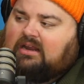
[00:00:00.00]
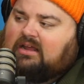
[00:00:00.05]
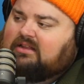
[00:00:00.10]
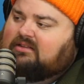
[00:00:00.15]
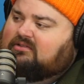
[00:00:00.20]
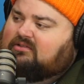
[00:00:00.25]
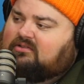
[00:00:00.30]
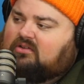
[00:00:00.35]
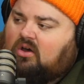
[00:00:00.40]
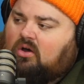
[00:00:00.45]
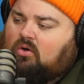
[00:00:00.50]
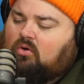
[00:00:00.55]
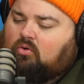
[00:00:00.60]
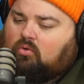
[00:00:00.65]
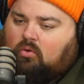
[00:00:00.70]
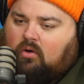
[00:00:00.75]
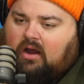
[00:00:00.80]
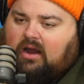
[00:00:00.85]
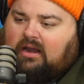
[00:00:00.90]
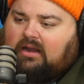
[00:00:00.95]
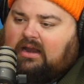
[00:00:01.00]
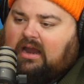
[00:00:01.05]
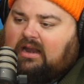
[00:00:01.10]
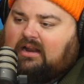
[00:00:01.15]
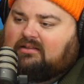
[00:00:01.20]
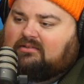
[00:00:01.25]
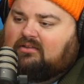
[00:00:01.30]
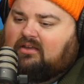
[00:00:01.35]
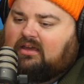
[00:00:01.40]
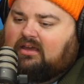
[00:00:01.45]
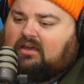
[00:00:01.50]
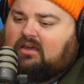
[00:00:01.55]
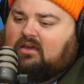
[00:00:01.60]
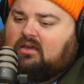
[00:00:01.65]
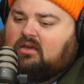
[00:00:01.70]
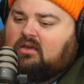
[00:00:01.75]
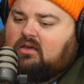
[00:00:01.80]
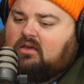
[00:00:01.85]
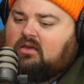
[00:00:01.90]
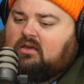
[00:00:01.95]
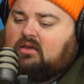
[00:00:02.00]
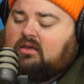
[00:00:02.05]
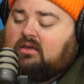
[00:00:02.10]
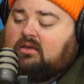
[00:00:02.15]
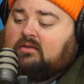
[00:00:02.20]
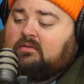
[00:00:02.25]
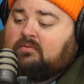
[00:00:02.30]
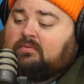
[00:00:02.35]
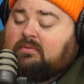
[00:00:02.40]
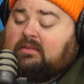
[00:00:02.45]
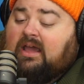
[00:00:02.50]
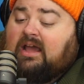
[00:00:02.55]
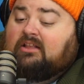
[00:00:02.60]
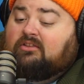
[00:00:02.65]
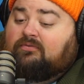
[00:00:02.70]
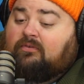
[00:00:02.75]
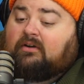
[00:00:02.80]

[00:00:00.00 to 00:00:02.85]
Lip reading: It's so great. And it's like, it's